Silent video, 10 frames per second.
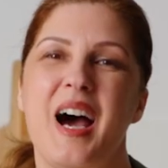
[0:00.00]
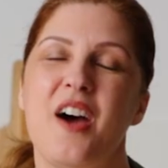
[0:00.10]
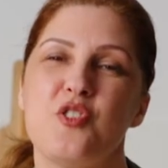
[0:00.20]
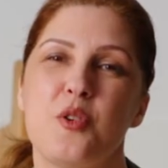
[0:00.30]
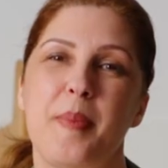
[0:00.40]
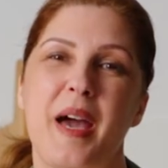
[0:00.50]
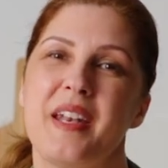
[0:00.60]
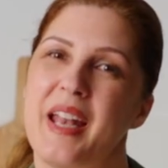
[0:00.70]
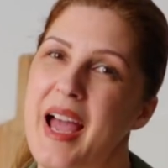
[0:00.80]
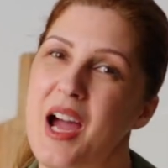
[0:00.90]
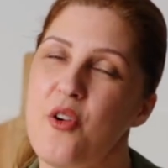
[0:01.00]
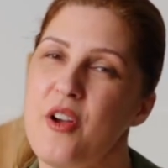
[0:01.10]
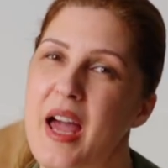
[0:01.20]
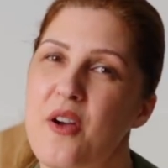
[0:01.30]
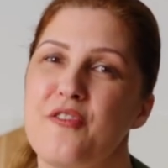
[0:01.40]
After about an hour
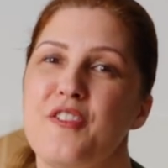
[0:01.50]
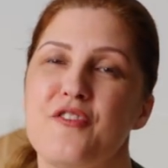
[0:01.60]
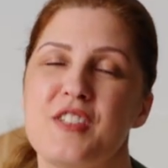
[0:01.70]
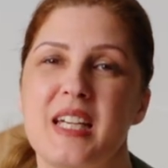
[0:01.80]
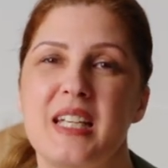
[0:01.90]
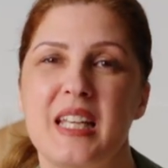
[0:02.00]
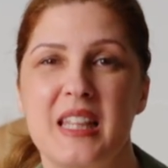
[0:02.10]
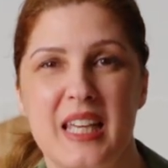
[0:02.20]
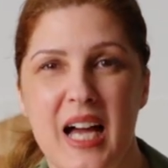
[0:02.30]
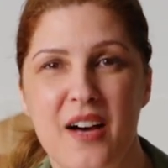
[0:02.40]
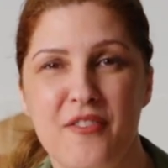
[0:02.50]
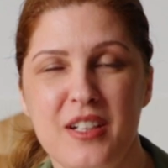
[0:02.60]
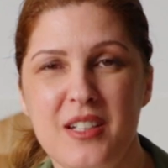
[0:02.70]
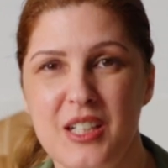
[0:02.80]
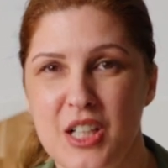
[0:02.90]
and 15 in the
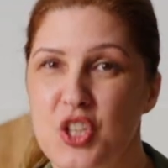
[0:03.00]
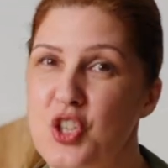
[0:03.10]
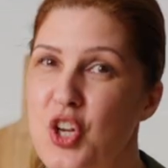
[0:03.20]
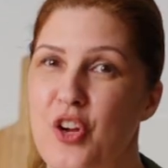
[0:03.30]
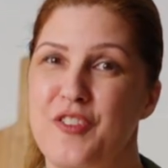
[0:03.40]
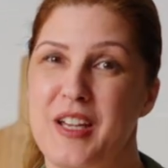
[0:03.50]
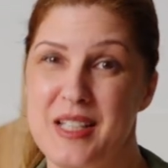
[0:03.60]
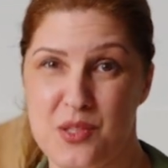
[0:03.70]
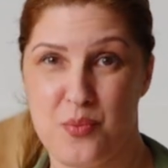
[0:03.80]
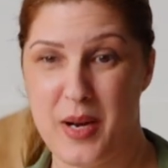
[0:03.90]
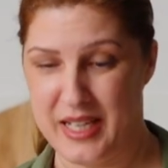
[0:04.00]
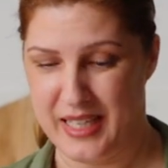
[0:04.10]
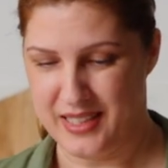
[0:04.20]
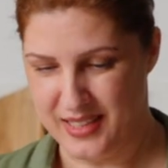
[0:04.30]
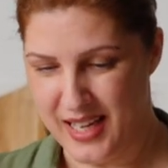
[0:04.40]
oven, your loaf is
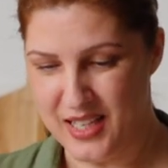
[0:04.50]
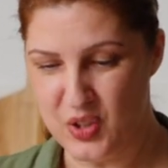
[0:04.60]
ready. And